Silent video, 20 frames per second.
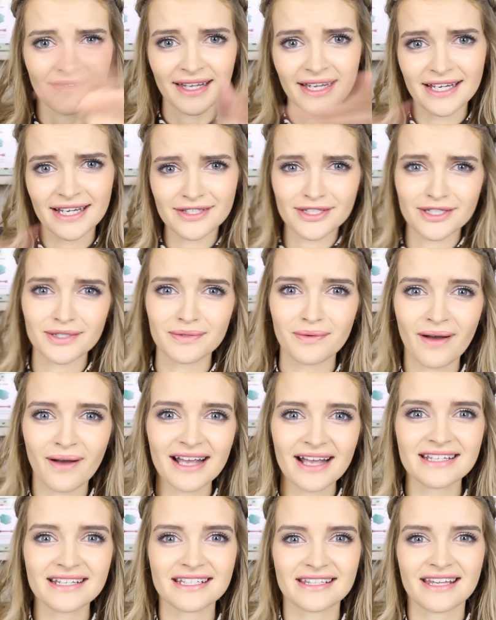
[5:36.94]

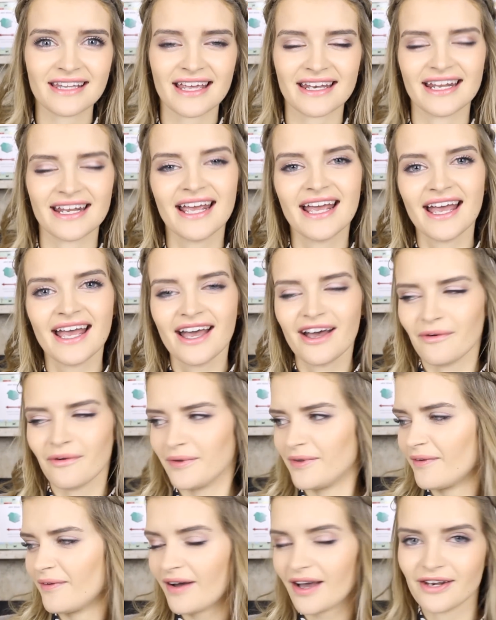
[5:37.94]
intertwined, and then
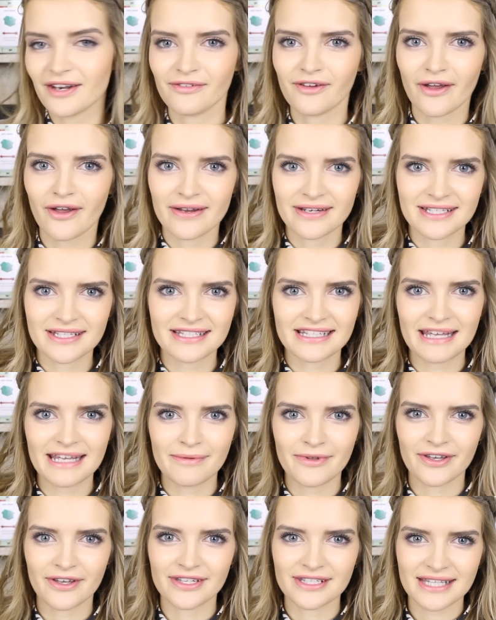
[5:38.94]
when you're kind of going to sleep
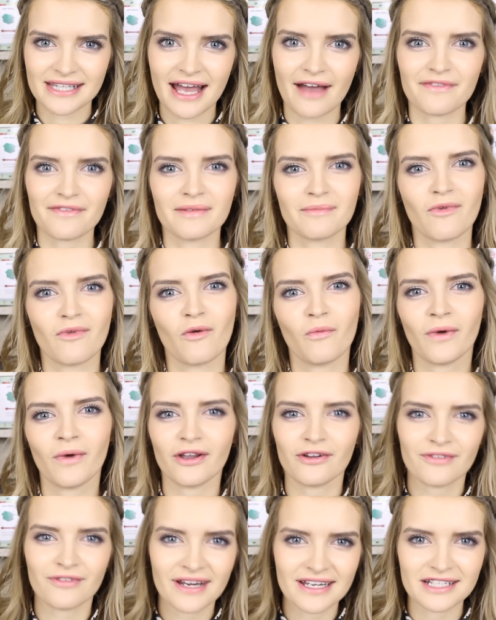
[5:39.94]
you can just have them on while
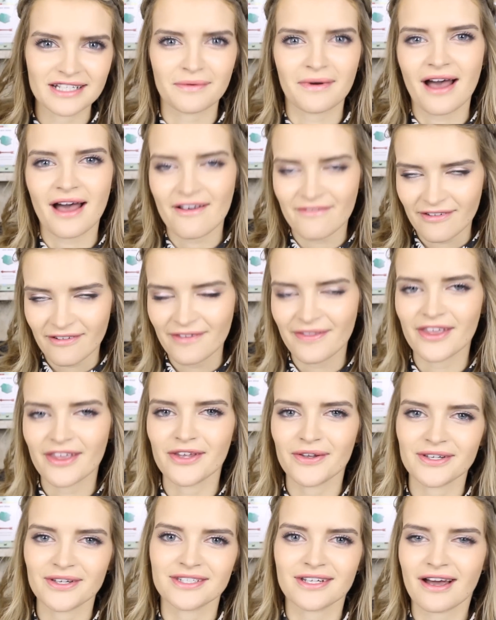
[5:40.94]
you're reading whatever, and then
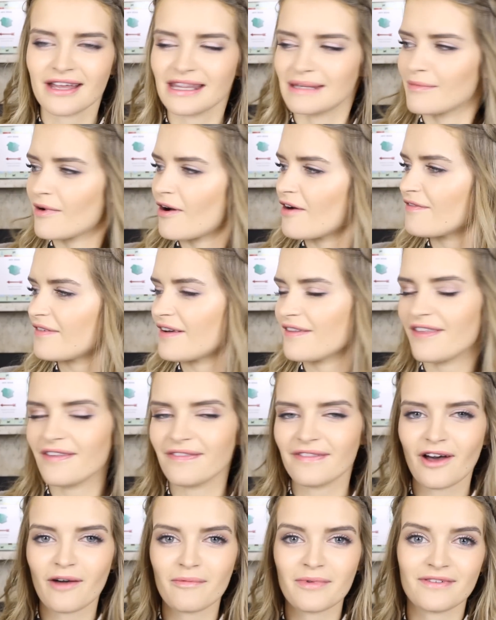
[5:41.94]
you can turn them off. I
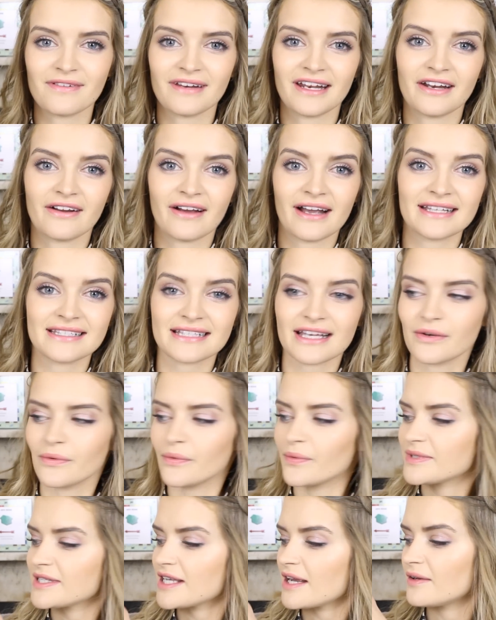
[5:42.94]
think that'll be really nice, and
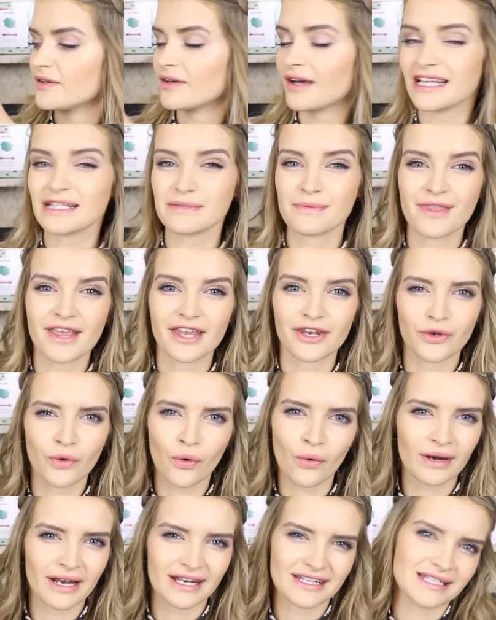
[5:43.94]
also nice when they're
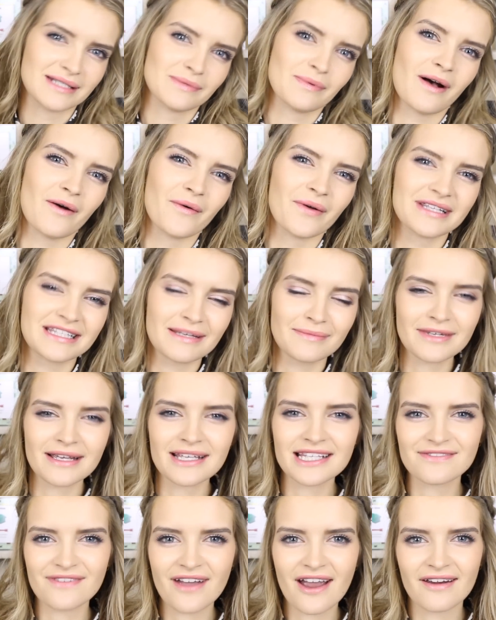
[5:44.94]
not lit as well, because
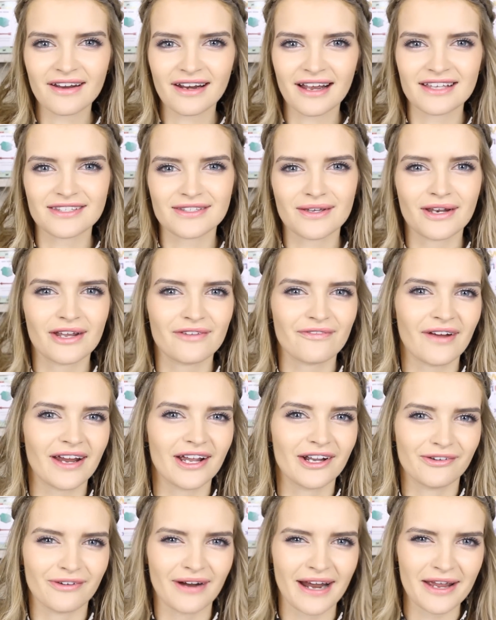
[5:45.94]
sometimes fairy lights don't look
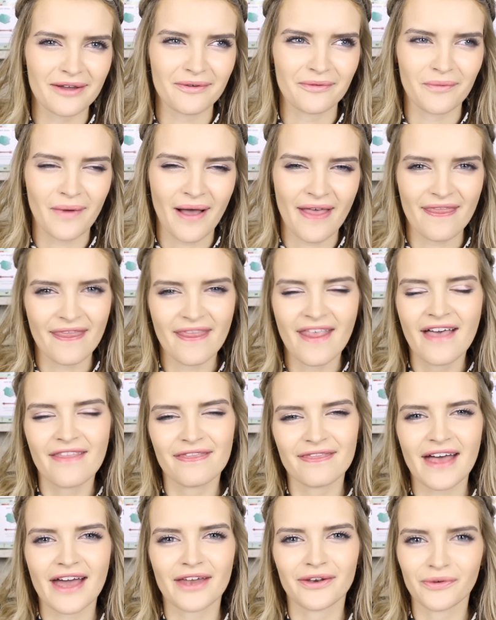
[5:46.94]
very great when
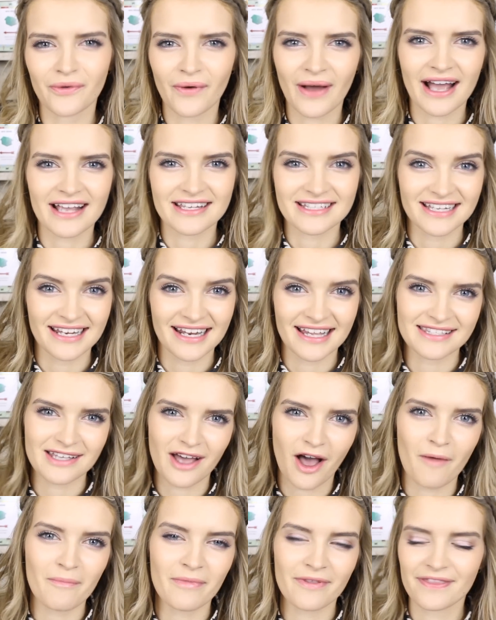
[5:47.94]
they're not actually lit
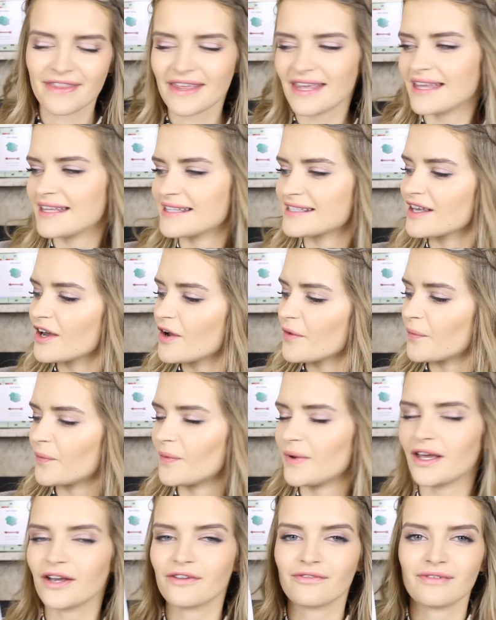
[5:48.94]
up, but these
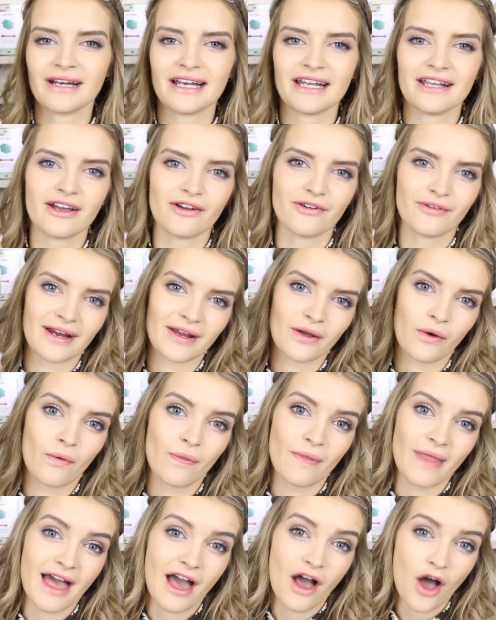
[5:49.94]
will look really great
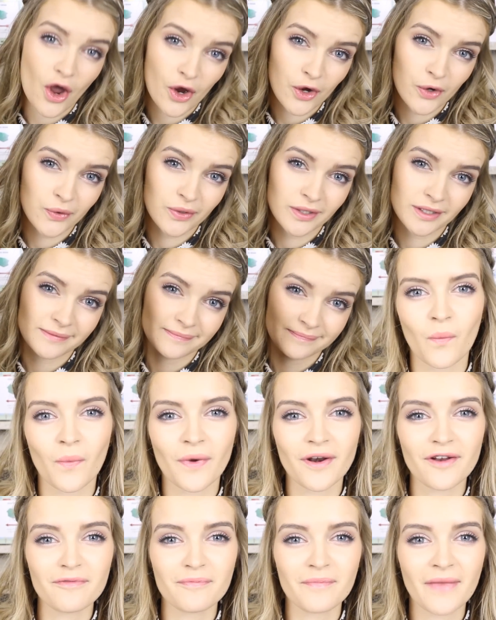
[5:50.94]
on their own.
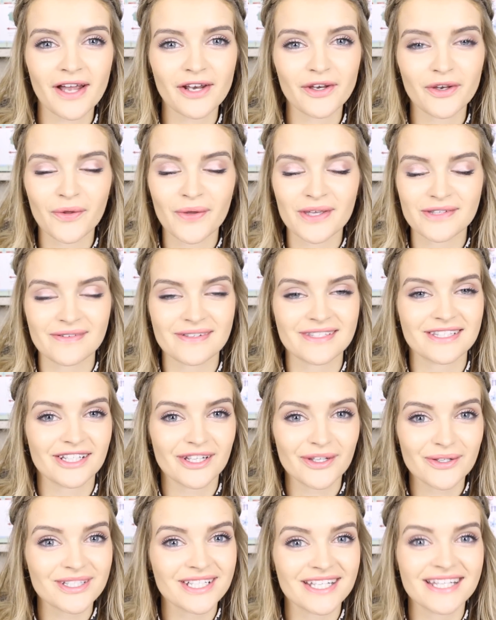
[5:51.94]
One of my New Year's
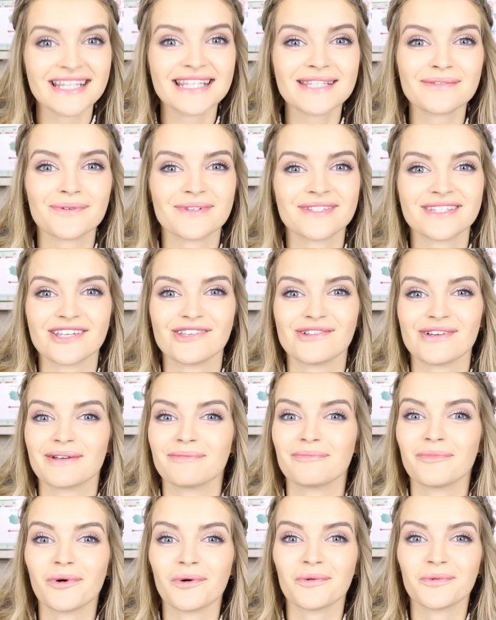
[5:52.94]
resolutions was to
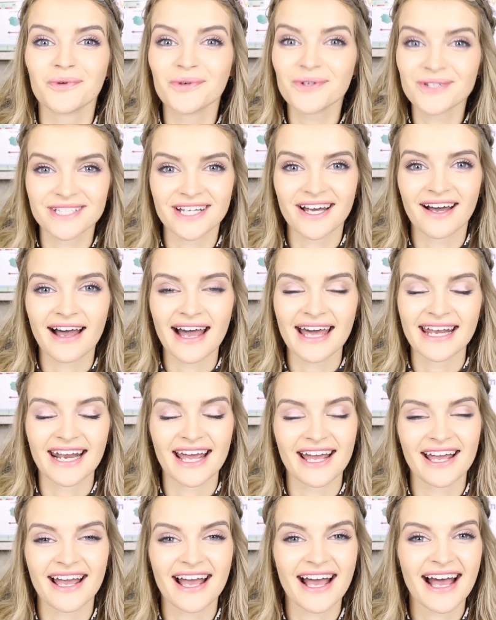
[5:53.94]
drink more water, and
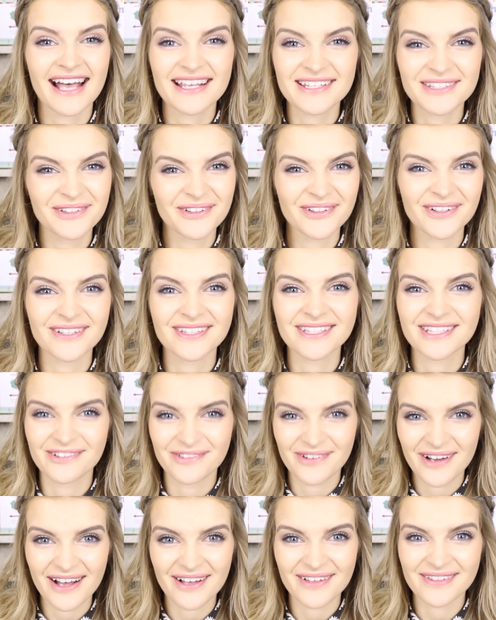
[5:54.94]
it hasn't gone so
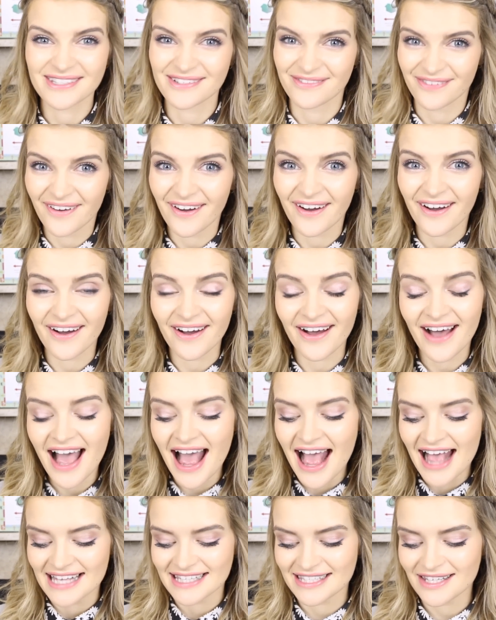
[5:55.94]
well so far.
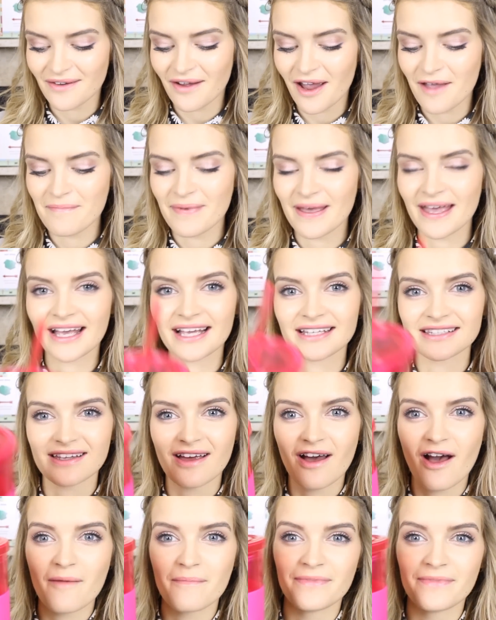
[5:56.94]
So I picked
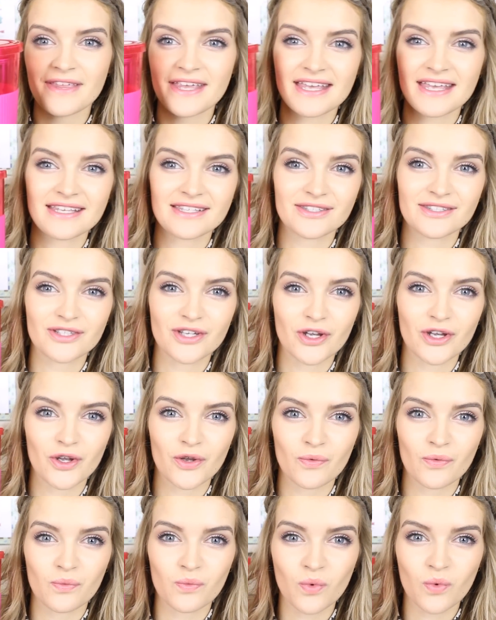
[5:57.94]
up these
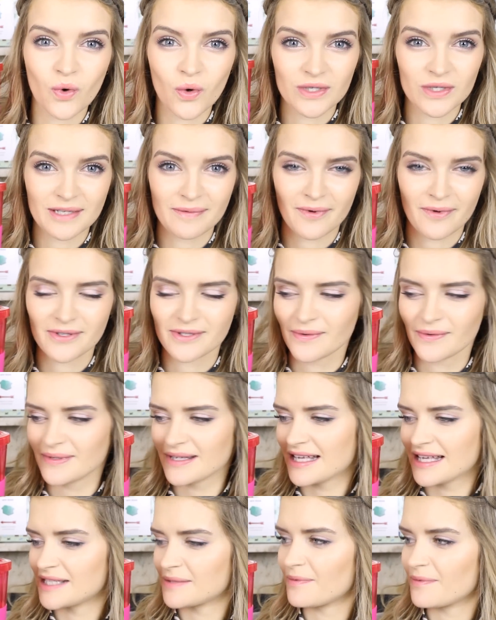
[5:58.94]
two water bottles
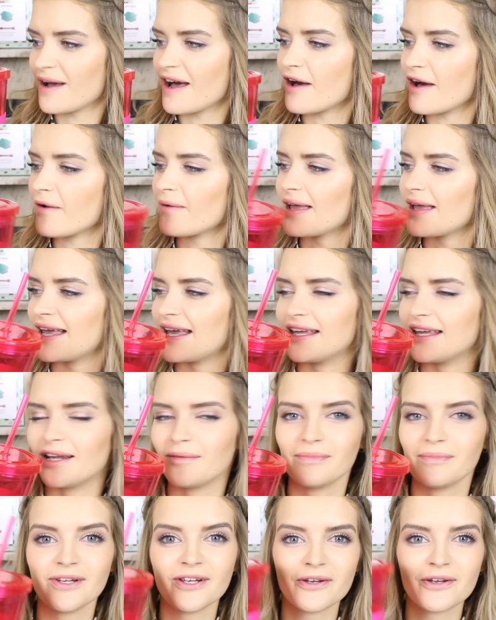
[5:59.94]
as well, in a
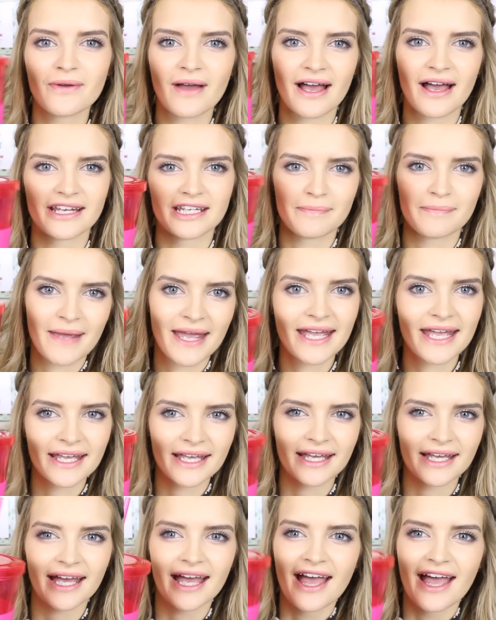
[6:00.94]
blue and a
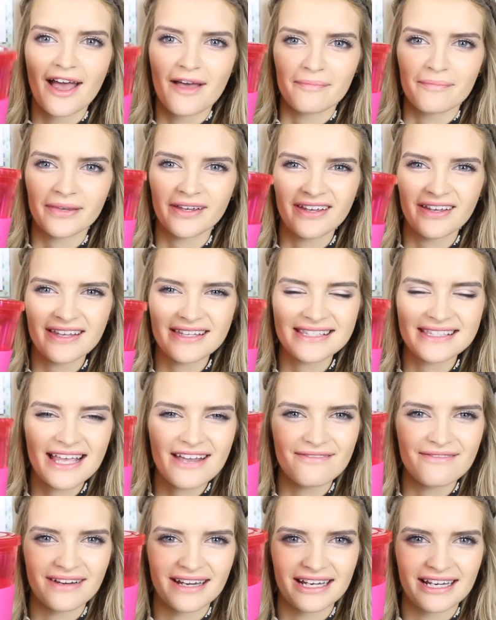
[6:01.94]
pink, because
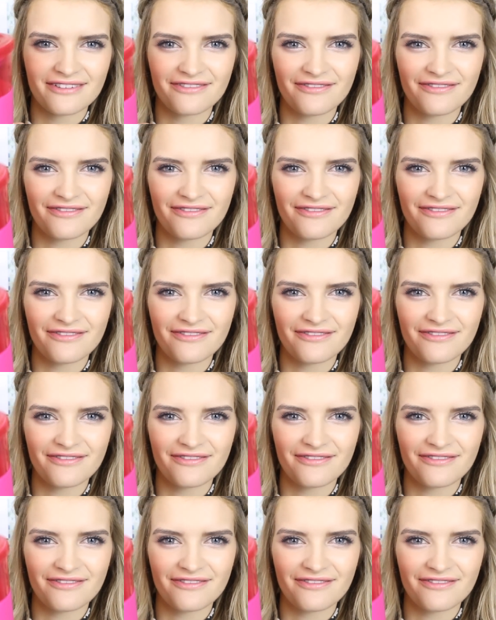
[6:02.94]
they're really